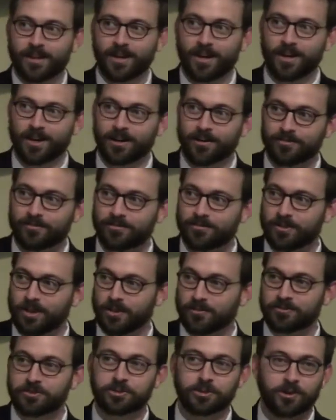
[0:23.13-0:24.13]
of,
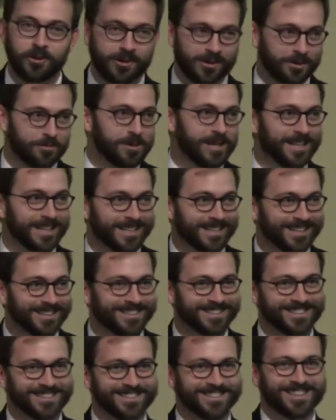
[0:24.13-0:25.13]
of Charlemagne
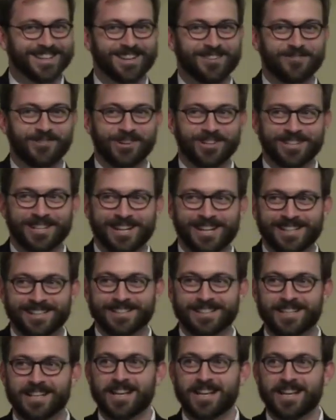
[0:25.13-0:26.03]
and, and whatnot.